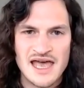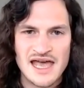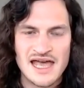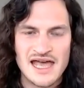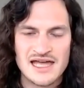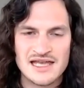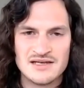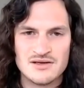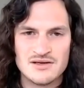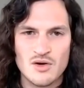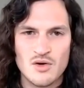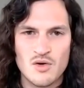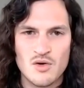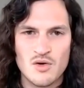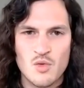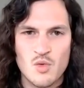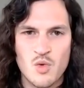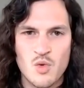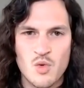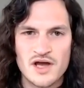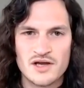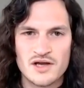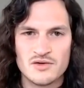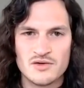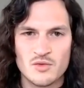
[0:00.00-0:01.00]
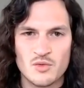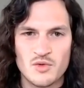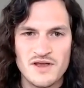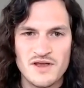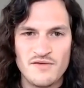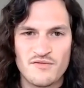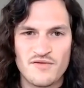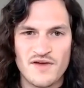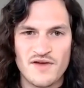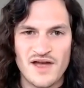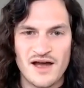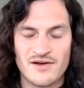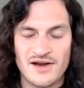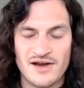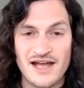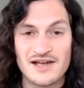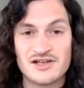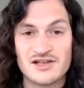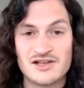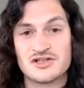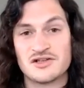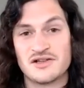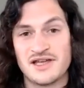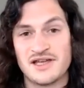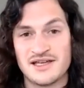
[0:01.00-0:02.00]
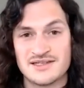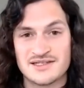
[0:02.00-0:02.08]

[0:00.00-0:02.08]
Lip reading: And what we found, actually,